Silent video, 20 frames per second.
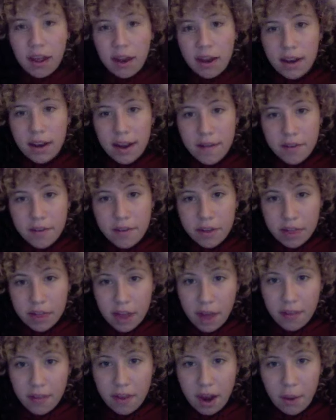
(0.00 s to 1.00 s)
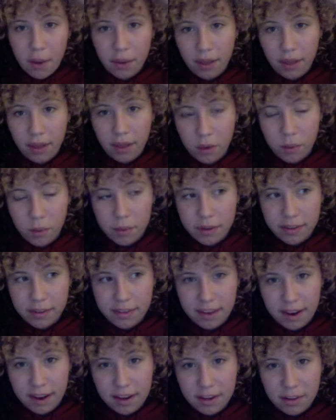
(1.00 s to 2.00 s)
never thought that I would like women's
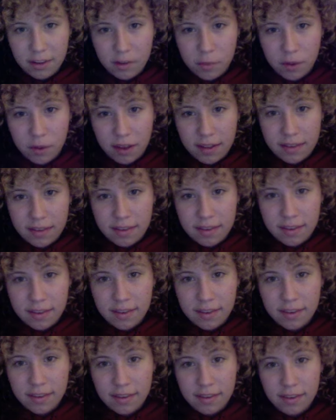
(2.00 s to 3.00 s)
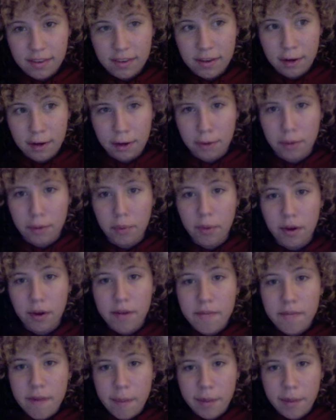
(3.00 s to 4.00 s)
studies because, you know, the word
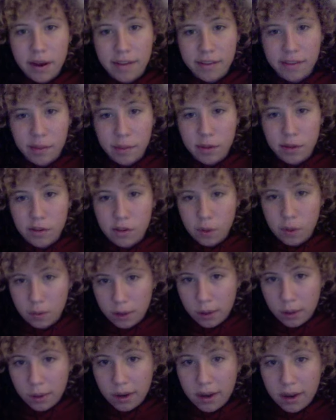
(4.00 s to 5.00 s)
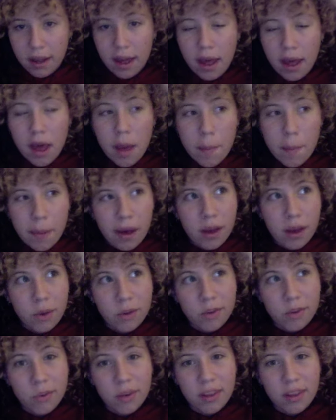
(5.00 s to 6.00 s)
feminism is so loaded, but it
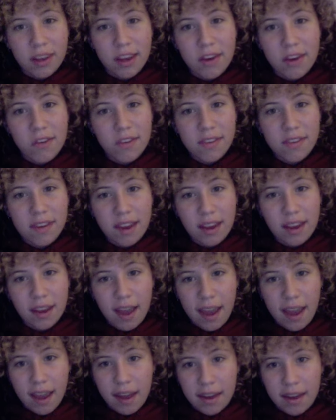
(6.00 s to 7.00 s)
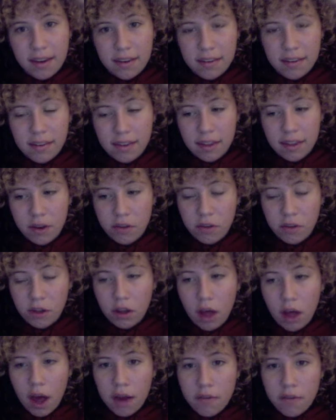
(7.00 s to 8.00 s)
was really interesting, and there's a
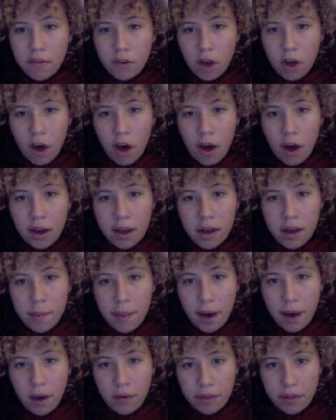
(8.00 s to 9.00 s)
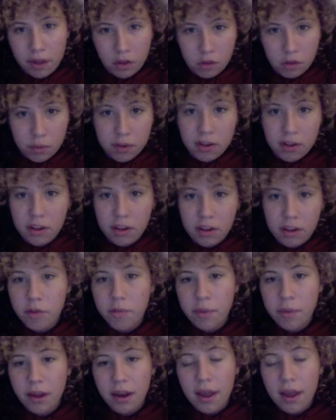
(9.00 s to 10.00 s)
lot of talk about the LGBT
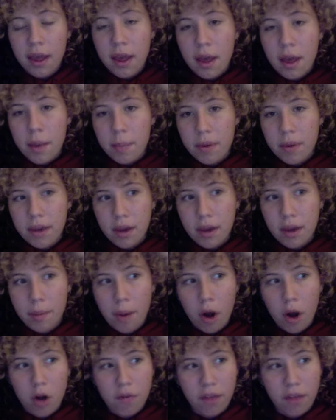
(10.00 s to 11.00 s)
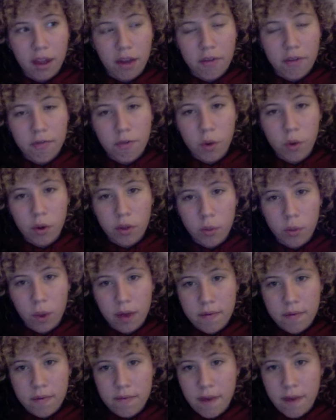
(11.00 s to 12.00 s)
movement being a part of like a fourth
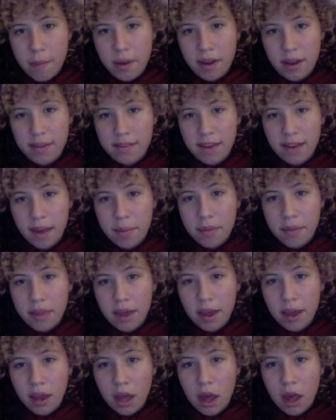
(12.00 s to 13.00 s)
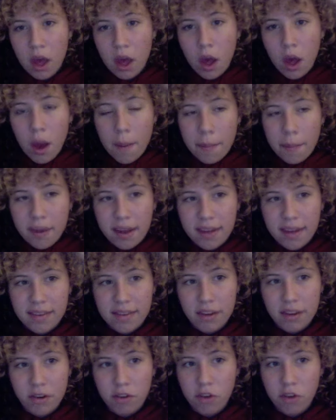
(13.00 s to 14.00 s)
wave feminist type thing, because
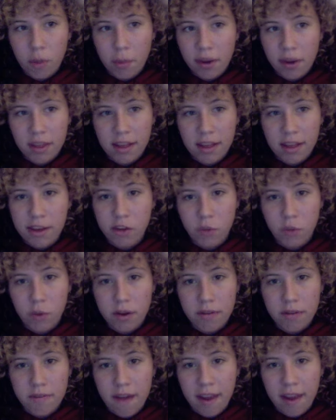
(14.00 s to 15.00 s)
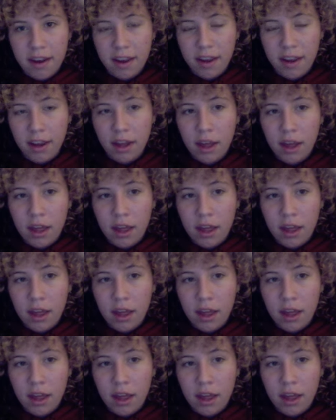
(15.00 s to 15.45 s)
there's so many things redefining